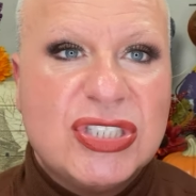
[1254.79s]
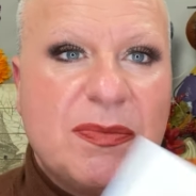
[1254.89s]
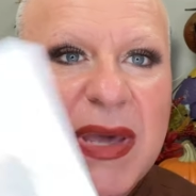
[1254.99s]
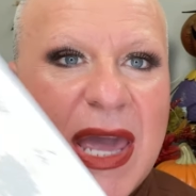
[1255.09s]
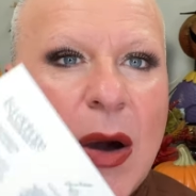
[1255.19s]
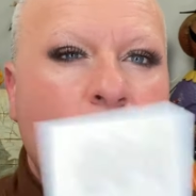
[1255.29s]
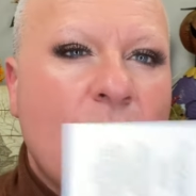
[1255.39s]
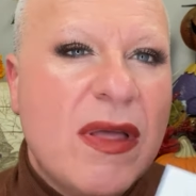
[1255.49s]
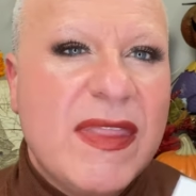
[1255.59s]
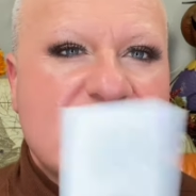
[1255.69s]
Just pick out
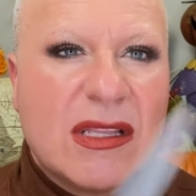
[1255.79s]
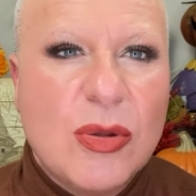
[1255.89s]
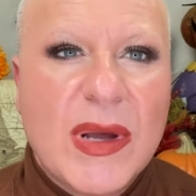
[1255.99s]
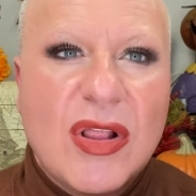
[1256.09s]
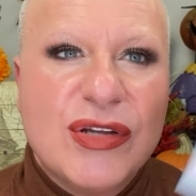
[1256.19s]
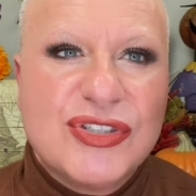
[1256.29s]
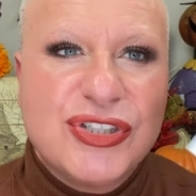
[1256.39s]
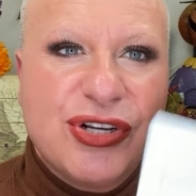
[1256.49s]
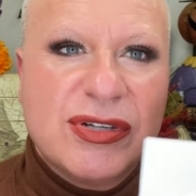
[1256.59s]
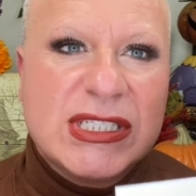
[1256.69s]
one that's a little bit closer
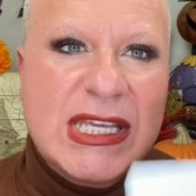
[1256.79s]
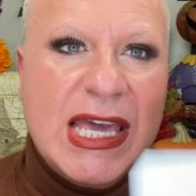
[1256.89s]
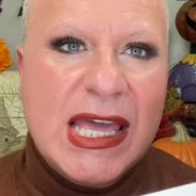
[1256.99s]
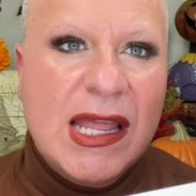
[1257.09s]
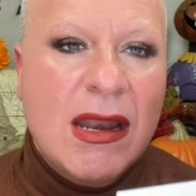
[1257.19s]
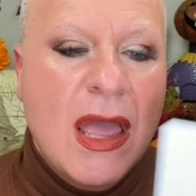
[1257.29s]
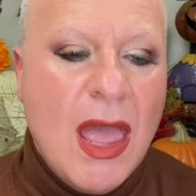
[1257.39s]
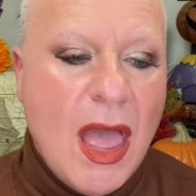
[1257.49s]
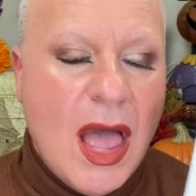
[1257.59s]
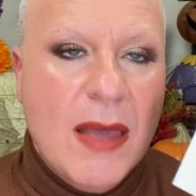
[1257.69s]
to your skin
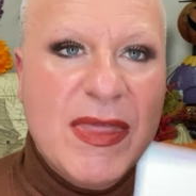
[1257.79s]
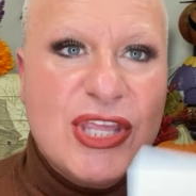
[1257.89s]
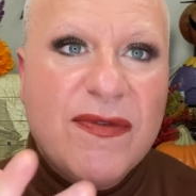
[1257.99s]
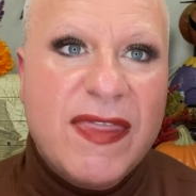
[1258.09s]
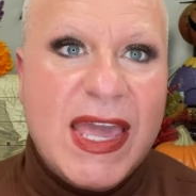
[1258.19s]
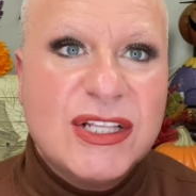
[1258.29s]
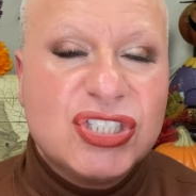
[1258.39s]
um, that you think.